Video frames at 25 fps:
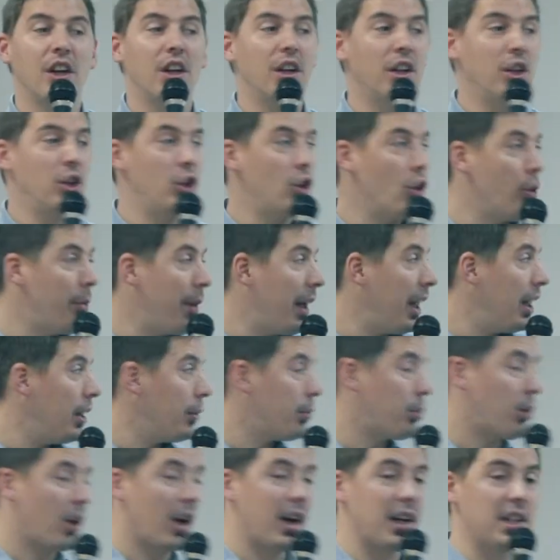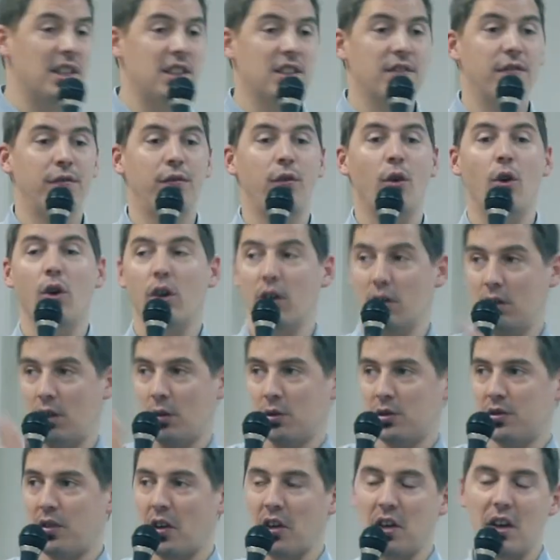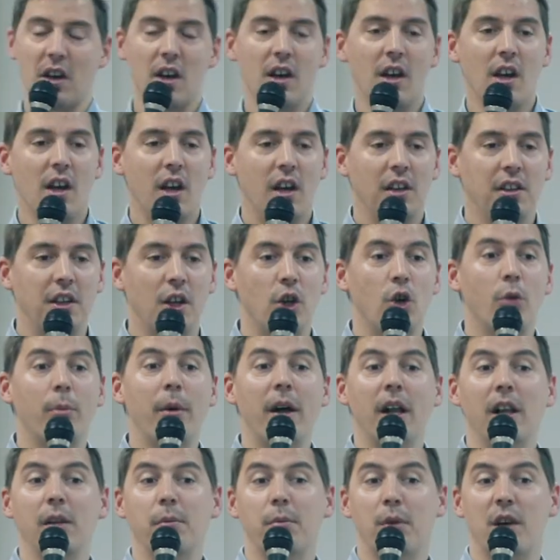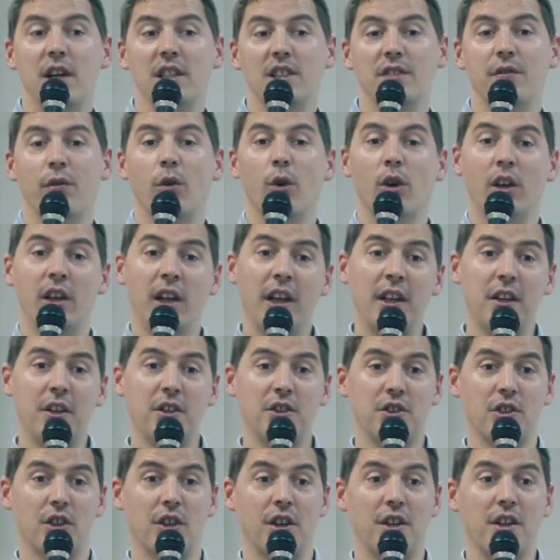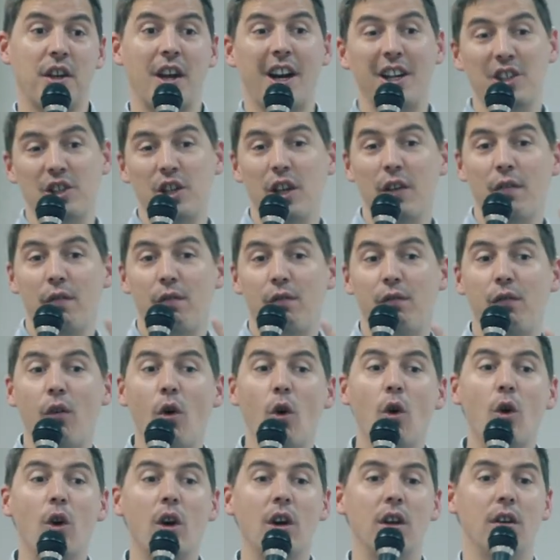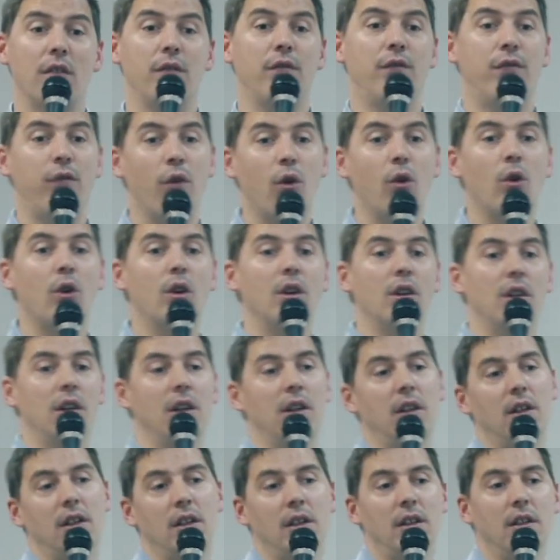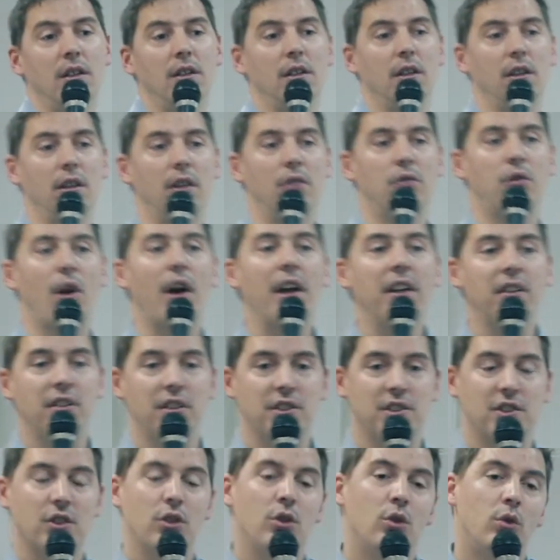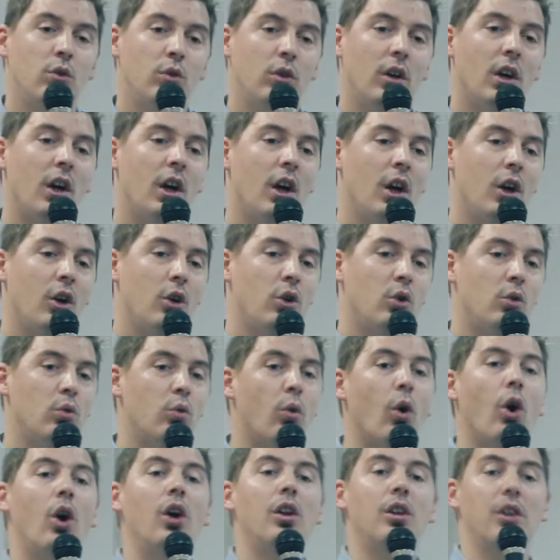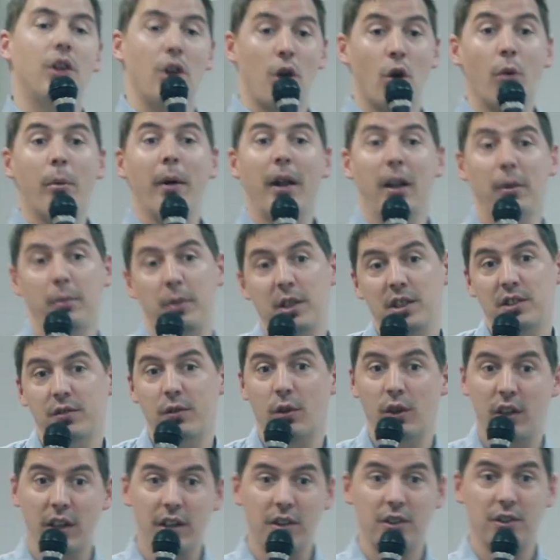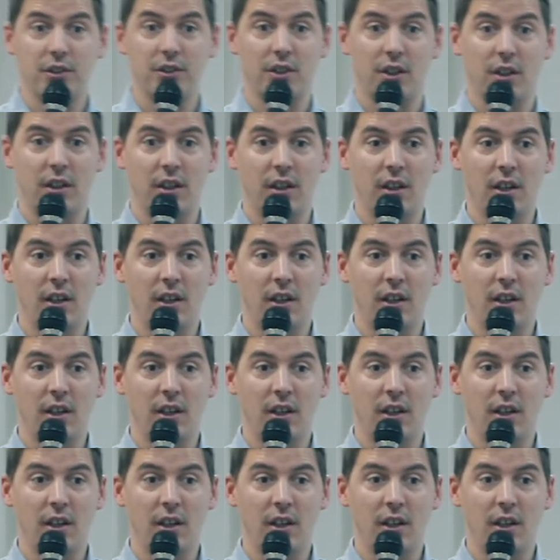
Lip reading: the Nobel Prize for, no, it's fine, the Nobel Prize for Literature. There are actually four writers who won the Nobel Prize for Literature.